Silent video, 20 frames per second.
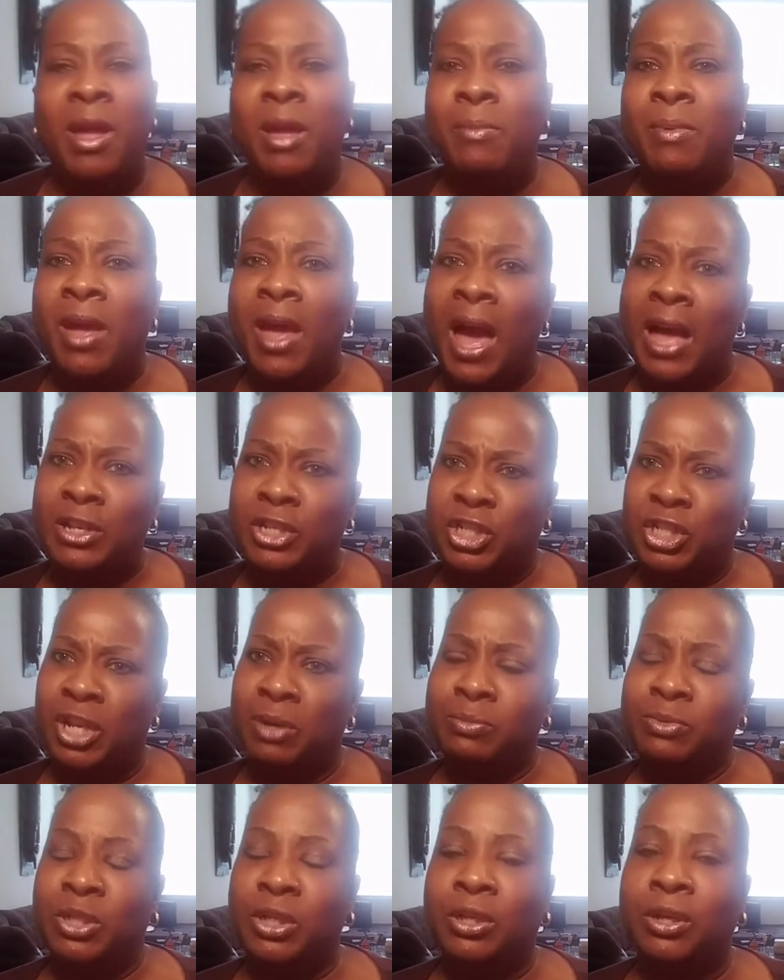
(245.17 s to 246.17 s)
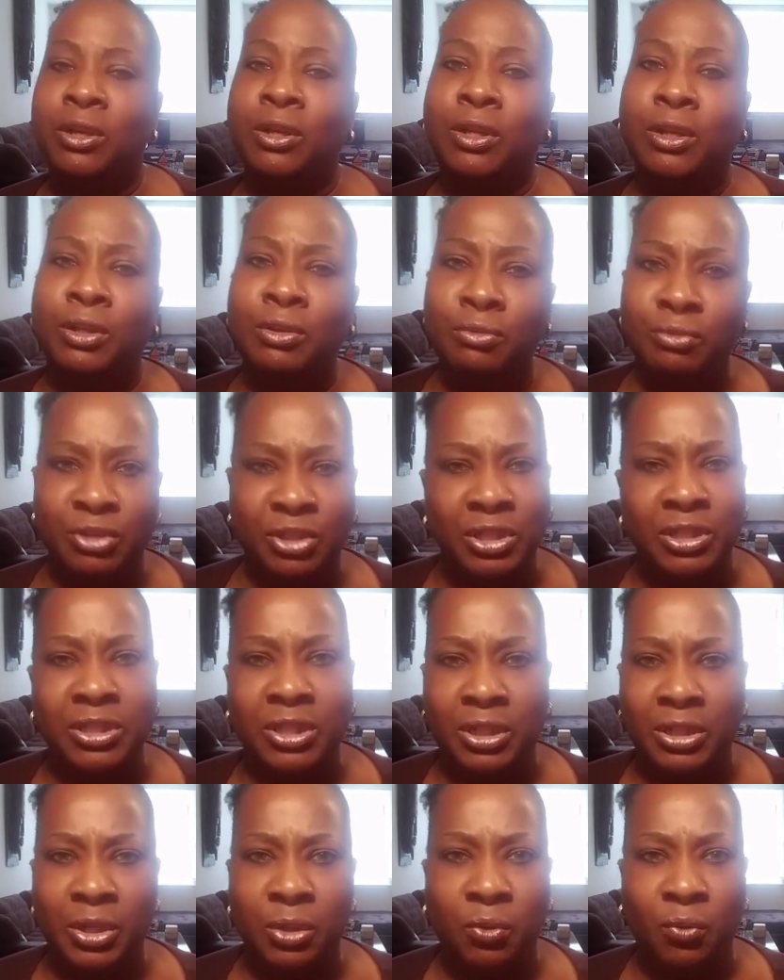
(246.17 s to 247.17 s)
Maybe I jumped to
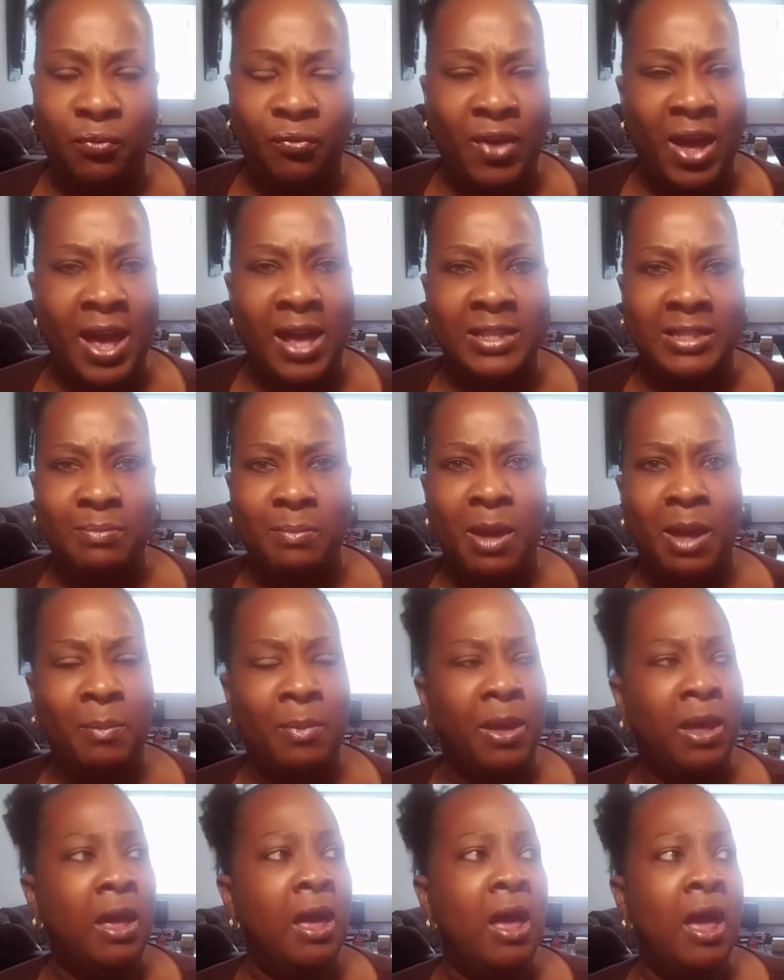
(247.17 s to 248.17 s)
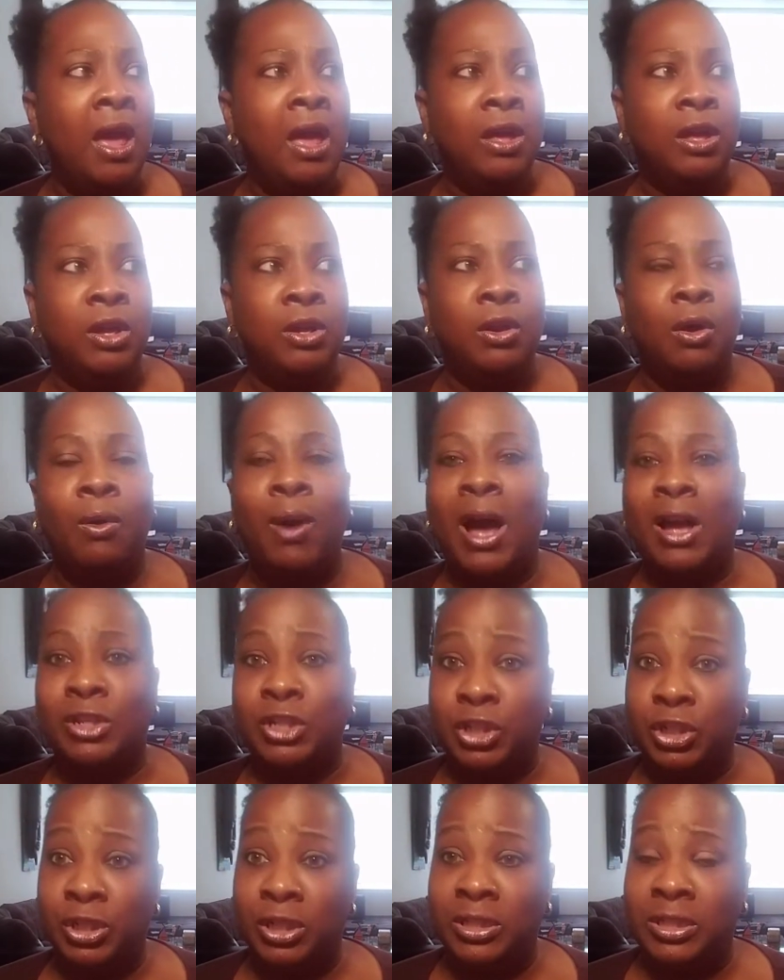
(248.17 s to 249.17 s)
conclusions a little fast. Maybe, you know,
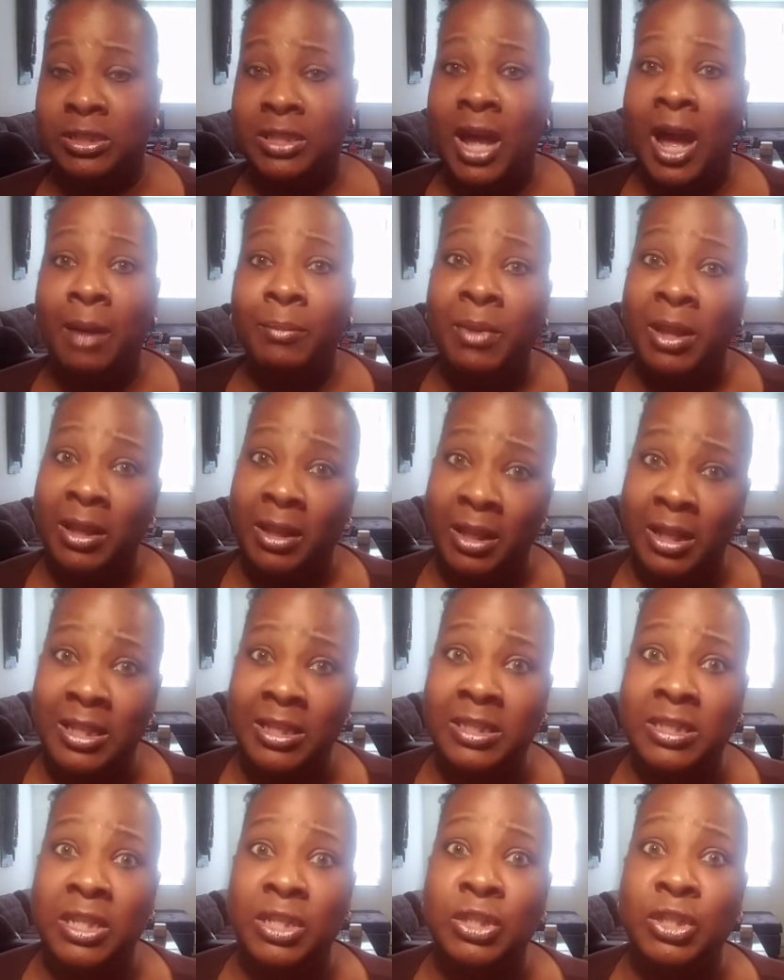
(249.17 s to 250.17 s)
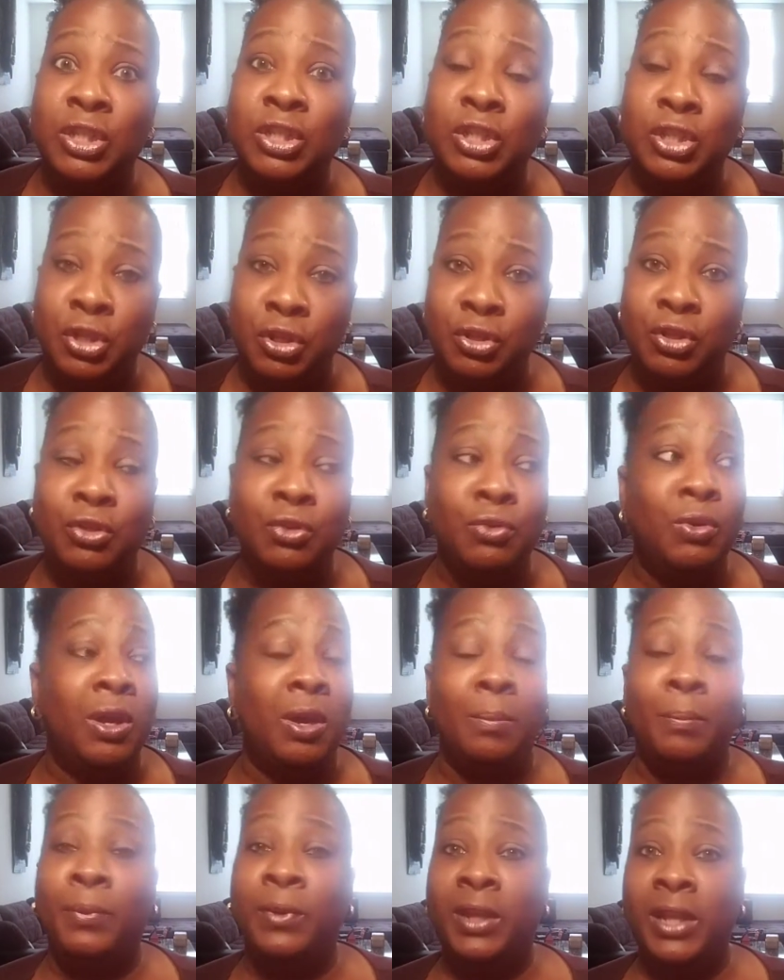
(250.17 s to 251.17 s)
I should have stopped and listened to you
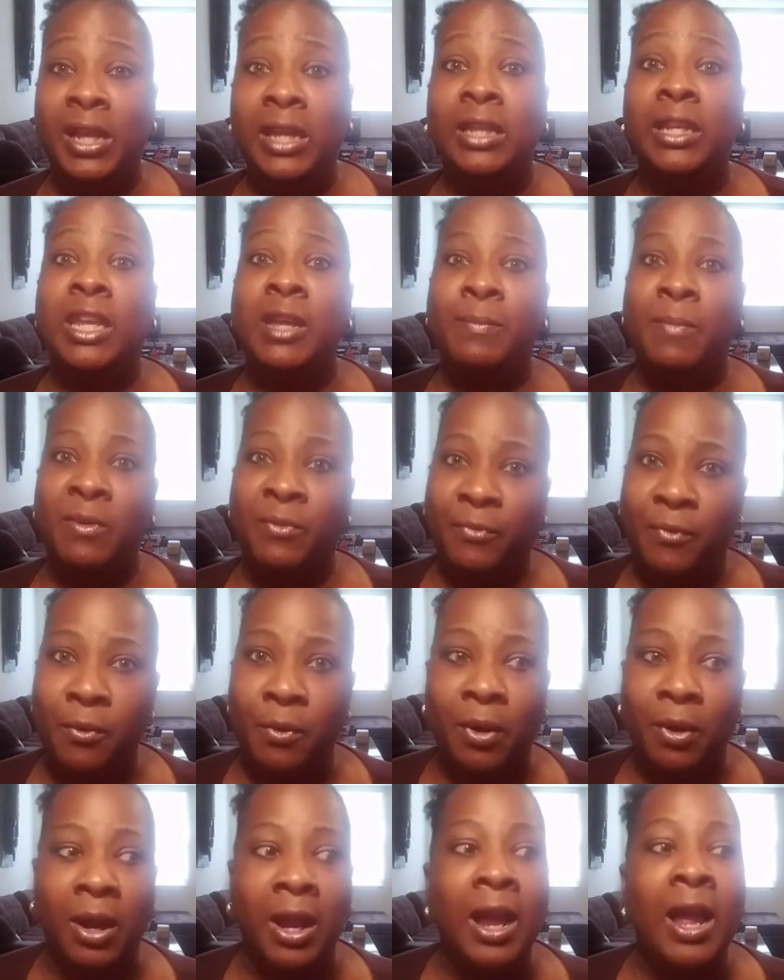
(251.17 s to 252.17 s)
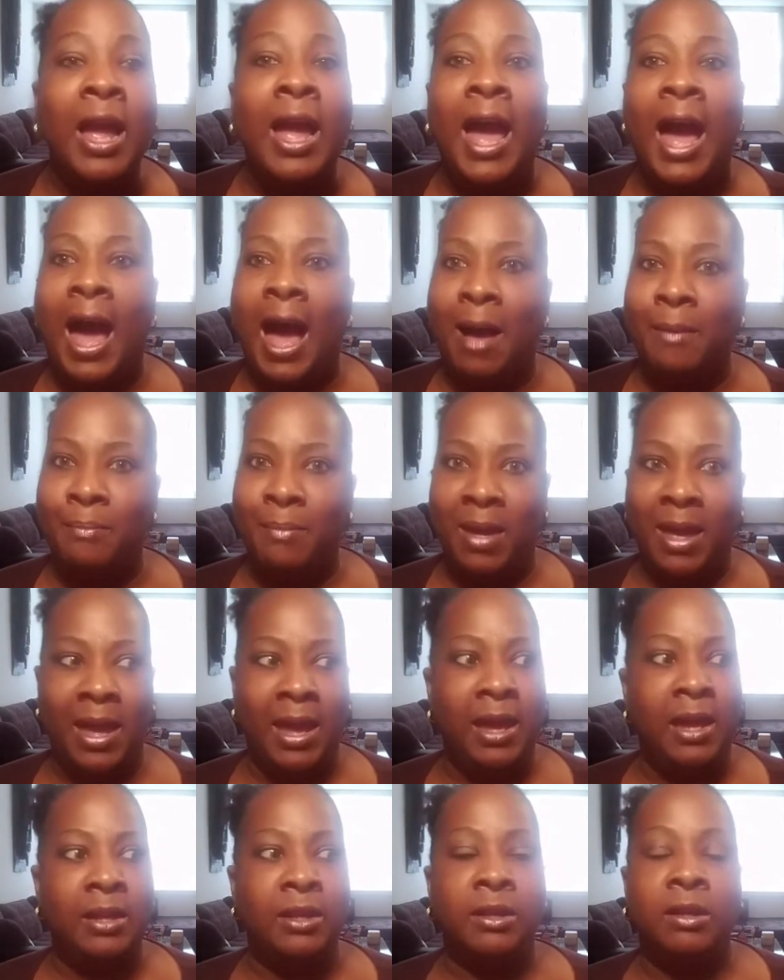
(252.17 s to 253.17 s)
completely before I
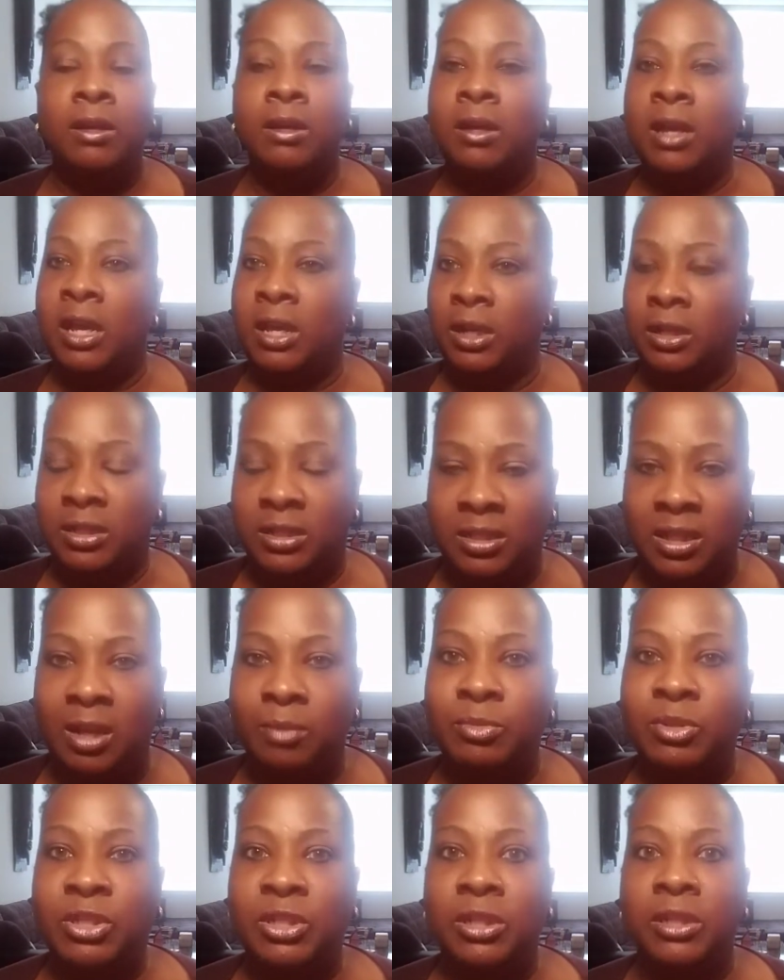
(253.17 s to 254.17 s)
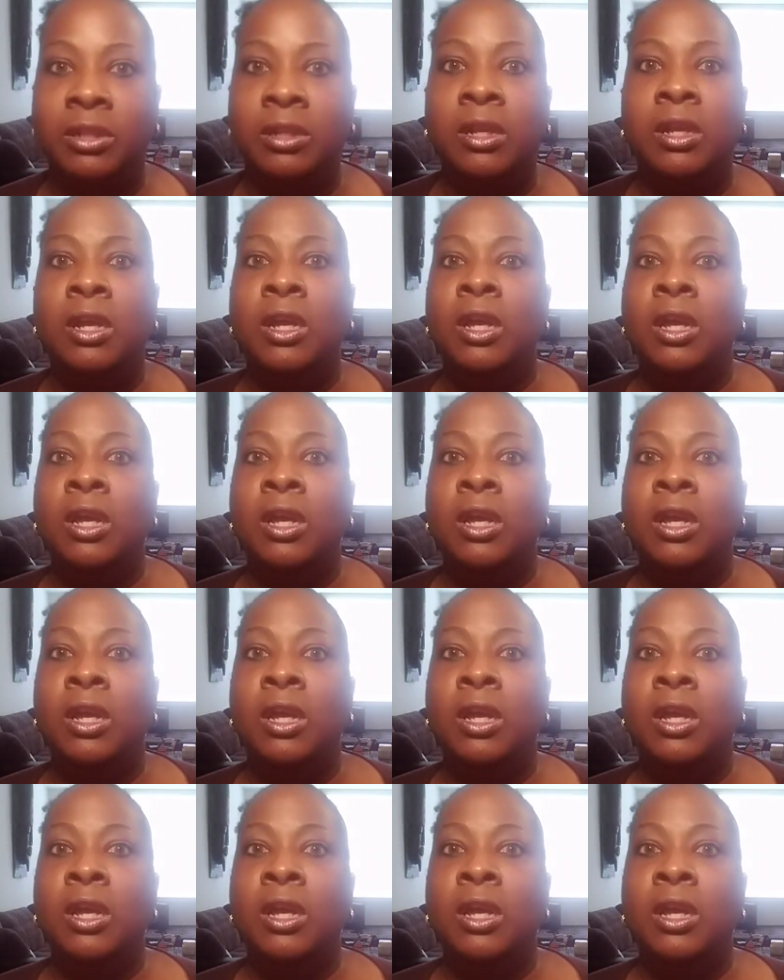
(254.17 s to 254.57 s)
made an assumption.